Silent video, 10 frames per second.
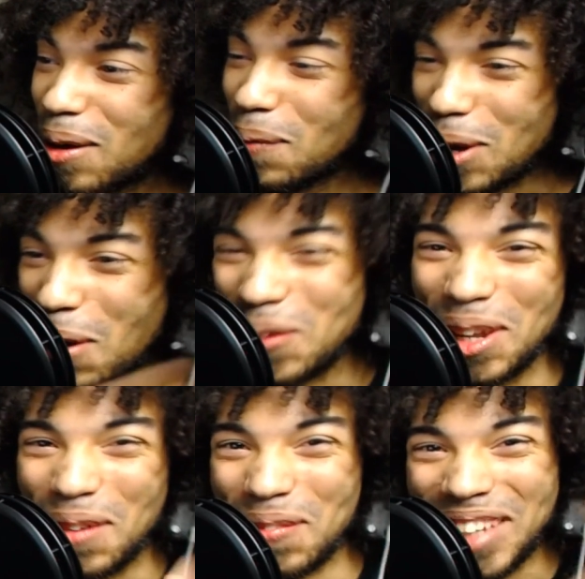Wait, hold
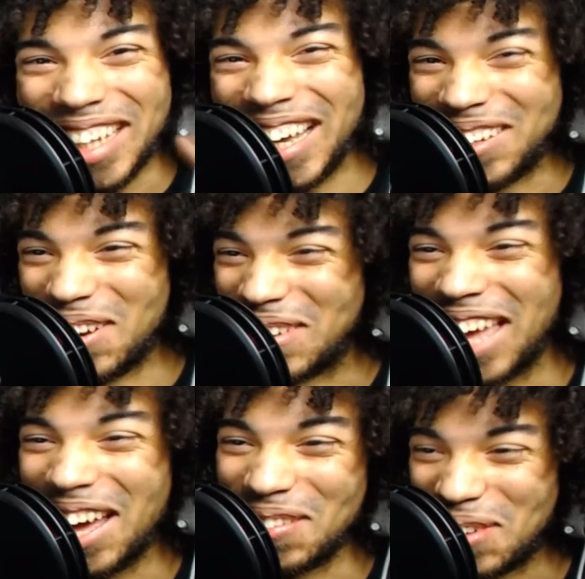up. Mikan don't
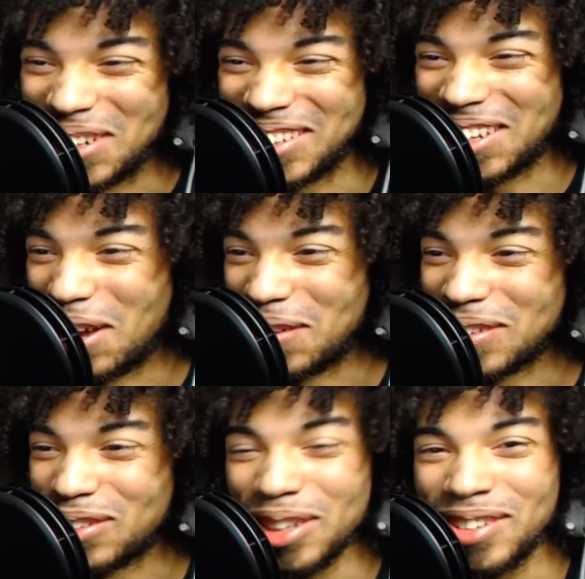count, first
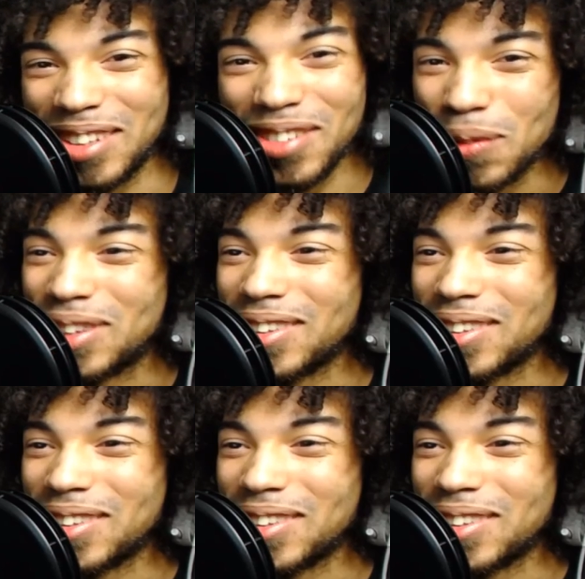off. She would suck